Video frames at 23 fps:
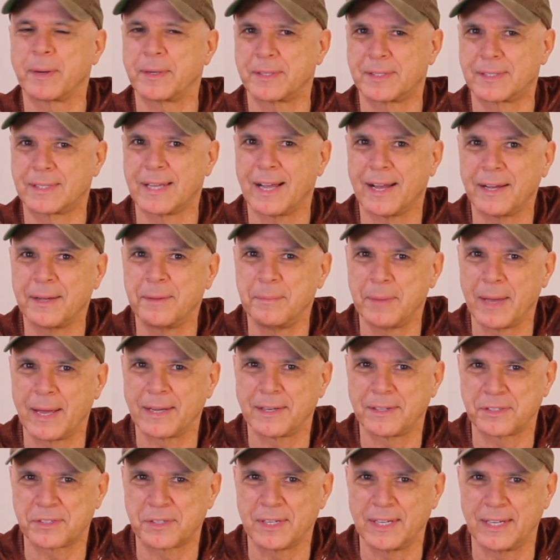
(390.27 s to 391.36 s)
as Time
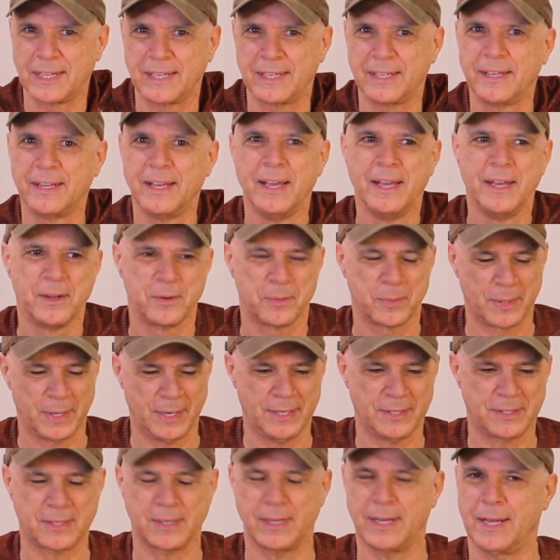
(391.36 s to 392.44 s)
magazine, where
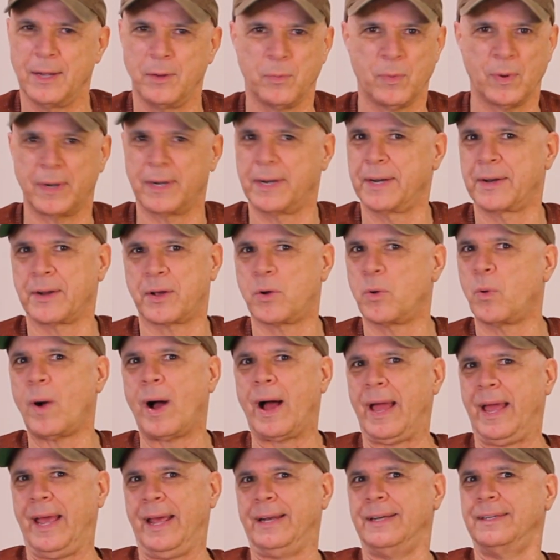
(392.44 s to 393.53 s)
he wanted to
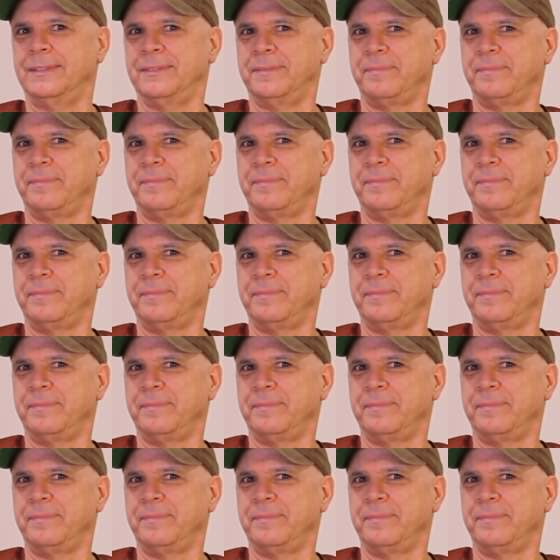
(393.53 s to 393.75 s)
quiet